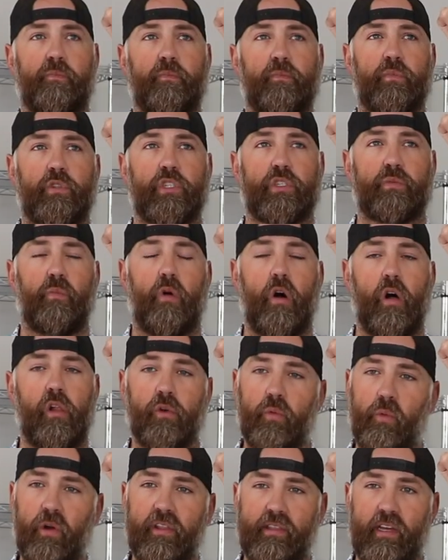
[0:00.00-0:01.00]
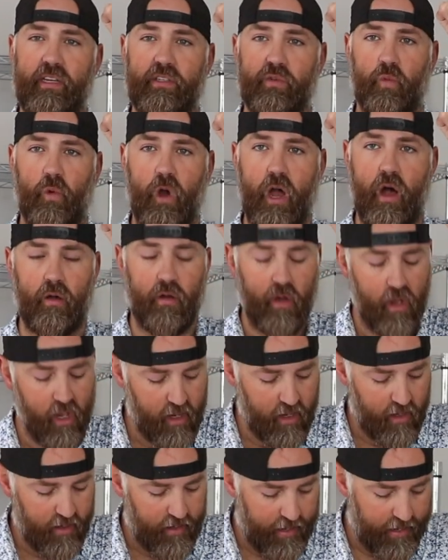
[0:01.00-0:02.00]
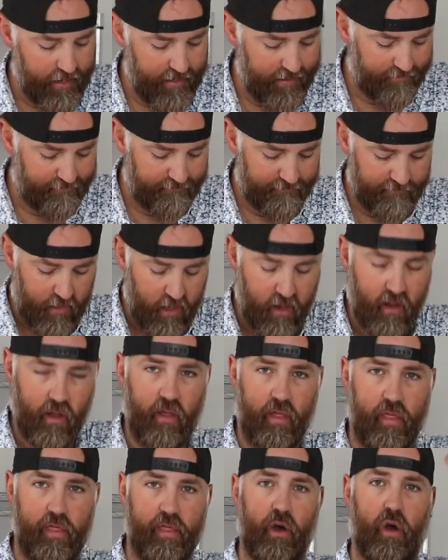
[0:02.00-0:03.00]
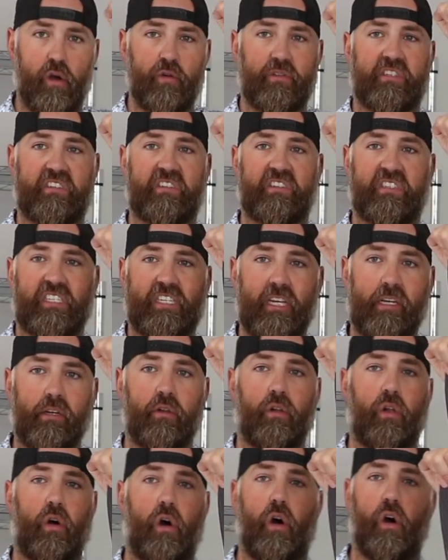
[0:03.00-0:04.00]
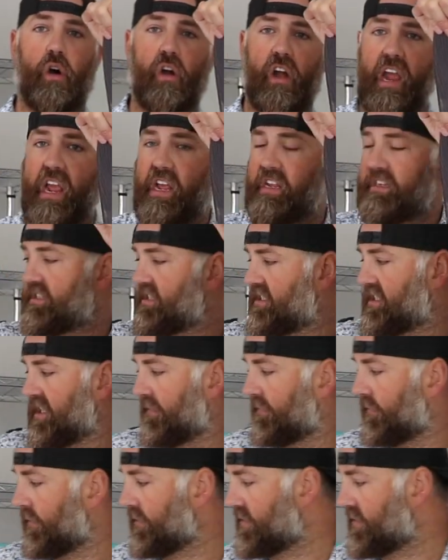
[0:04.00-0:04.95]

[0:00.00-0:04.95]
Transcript: smaller width as well. Those still are a stiffer